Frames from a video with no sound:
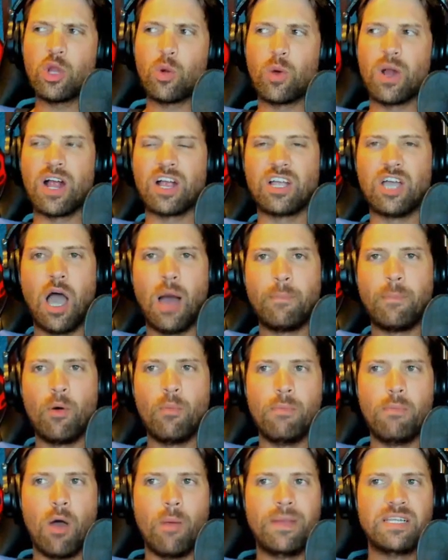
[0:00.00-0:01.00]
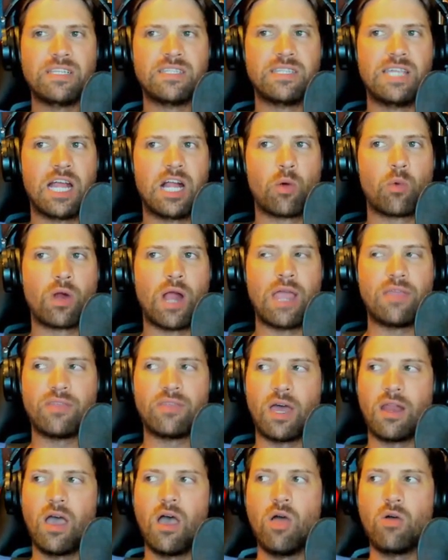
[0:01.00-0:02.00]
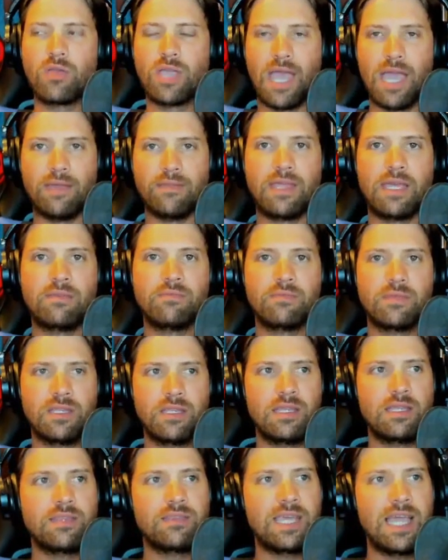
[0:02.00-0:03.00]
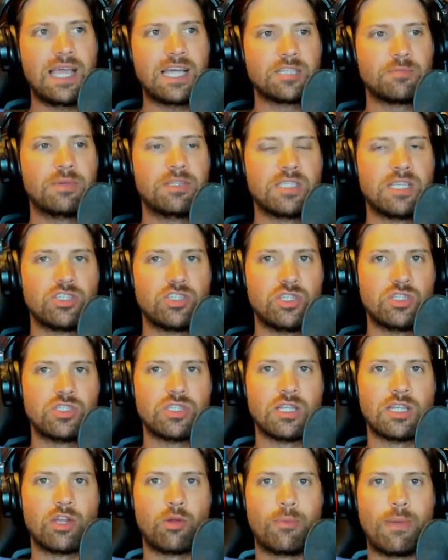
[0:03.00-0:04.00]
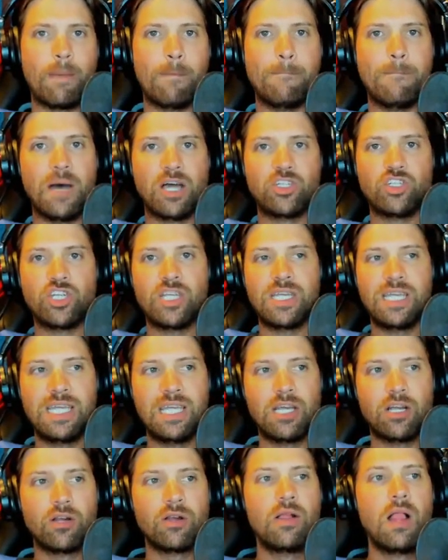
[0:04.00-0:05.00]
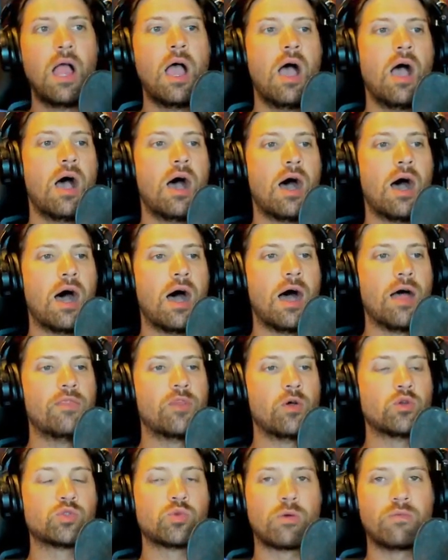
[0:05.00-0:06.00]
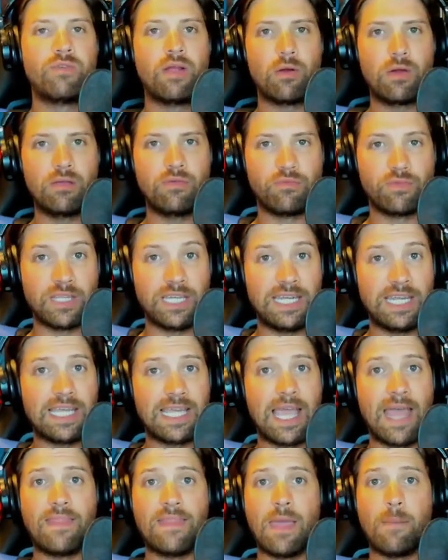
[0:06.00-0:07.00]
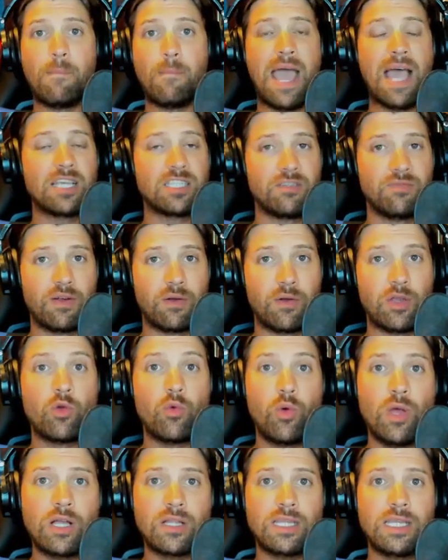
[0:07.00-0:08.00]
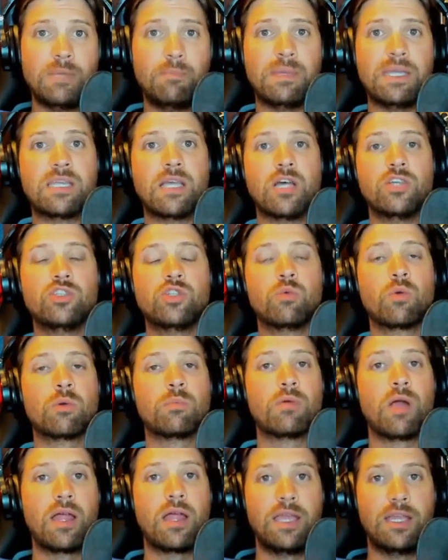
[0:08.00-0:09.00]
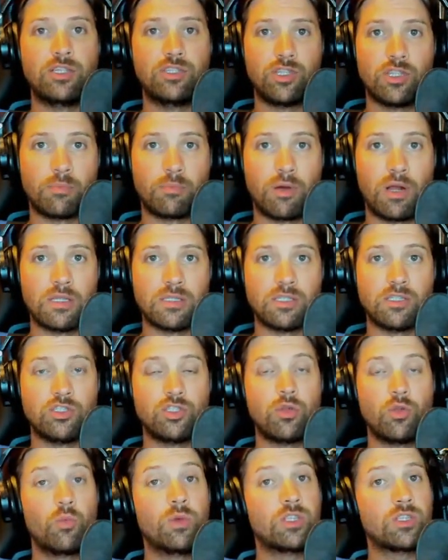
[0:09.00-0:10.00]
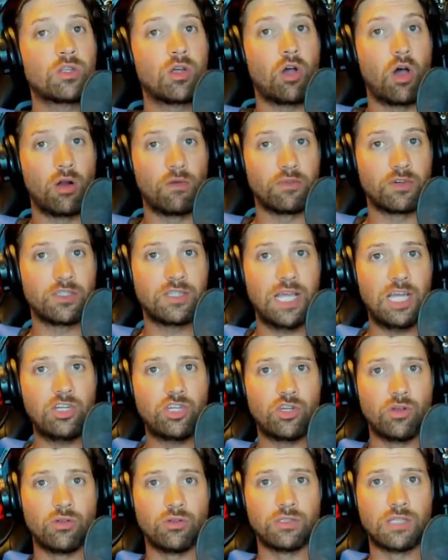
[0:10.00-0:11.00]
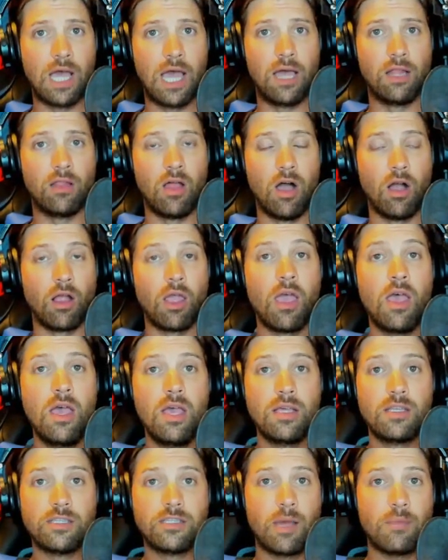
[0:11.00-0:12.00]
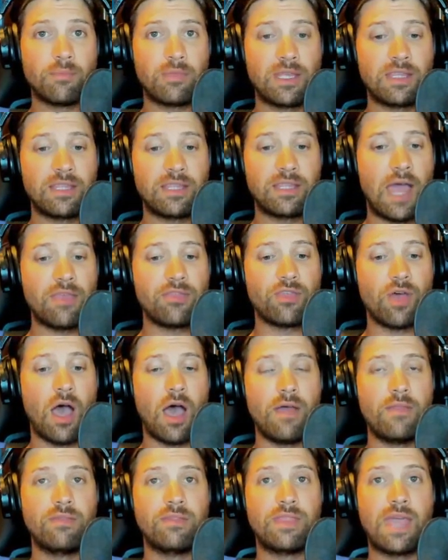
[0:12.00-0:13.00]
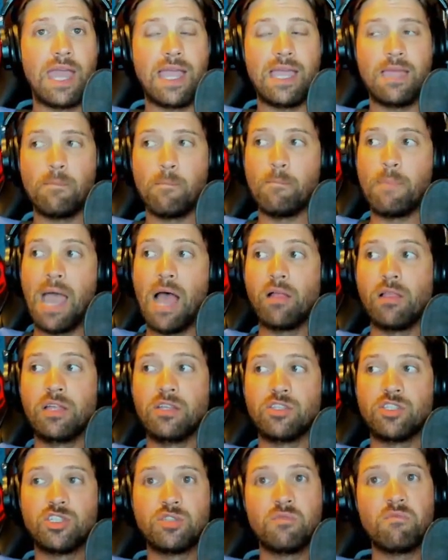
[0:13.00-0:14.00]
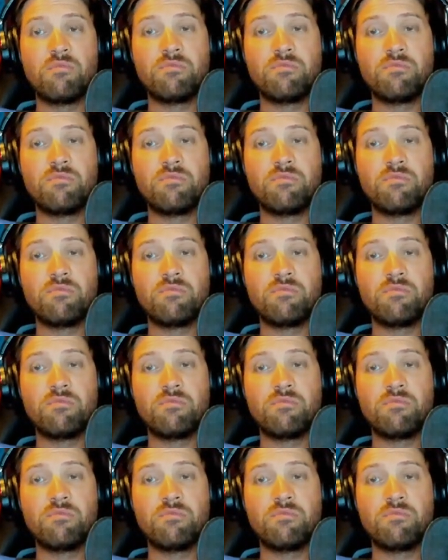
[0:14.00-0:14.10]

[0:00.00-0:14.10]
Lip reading: were a couple moments there where I thought, okay, the exposition's a little bit much here, those were very fleeting and they passed very quickly because you were brought into the present with conversational dialogue, something that I thought they balanced